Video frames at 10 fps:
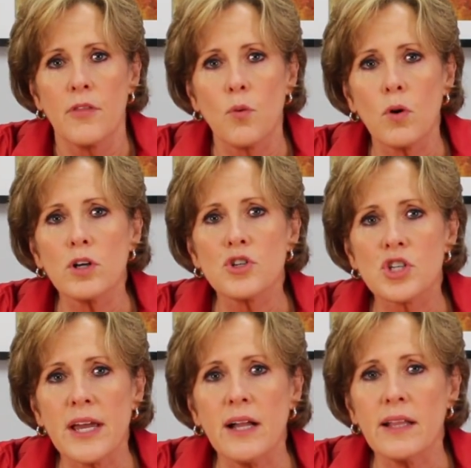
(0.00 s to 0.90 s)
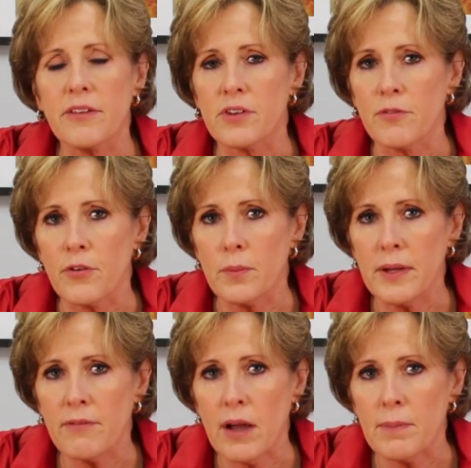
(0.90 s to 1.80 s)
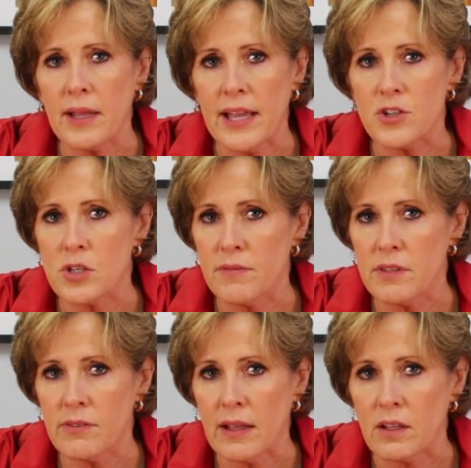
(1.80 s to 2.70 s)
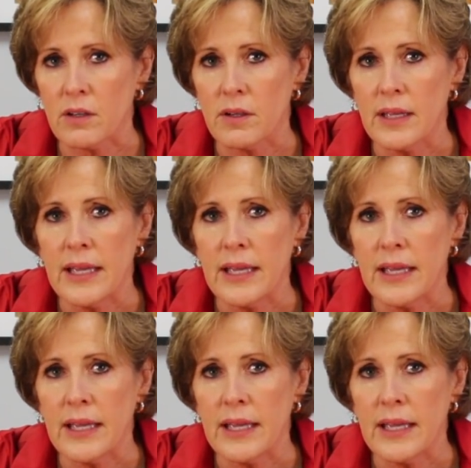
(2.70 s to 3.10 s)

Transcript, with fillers: The word shall is an affirmative obligation of the seller.